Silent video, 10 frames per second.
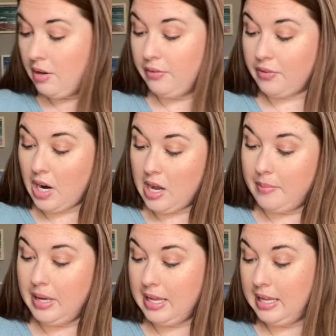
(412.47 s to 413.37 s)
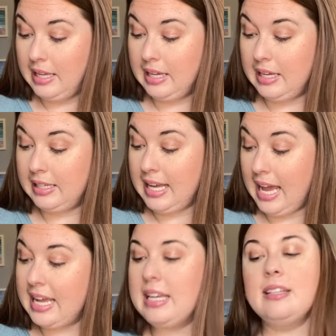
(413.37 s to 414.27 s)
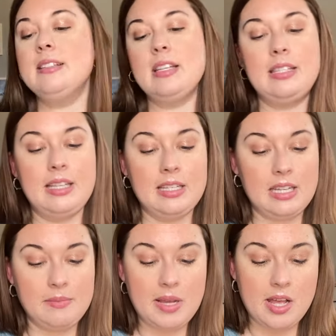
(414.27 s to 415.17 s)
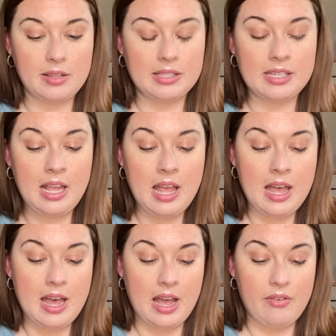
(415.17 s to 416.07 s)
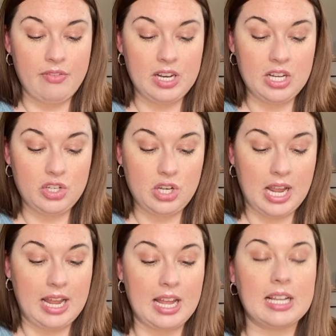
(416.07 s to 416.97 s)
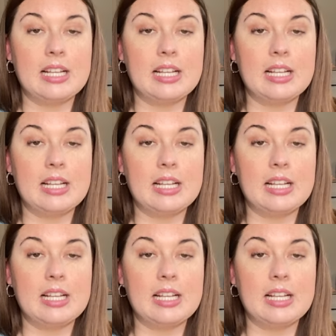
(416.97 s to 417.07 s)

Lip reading: From Kay's Scented Melts, I finished a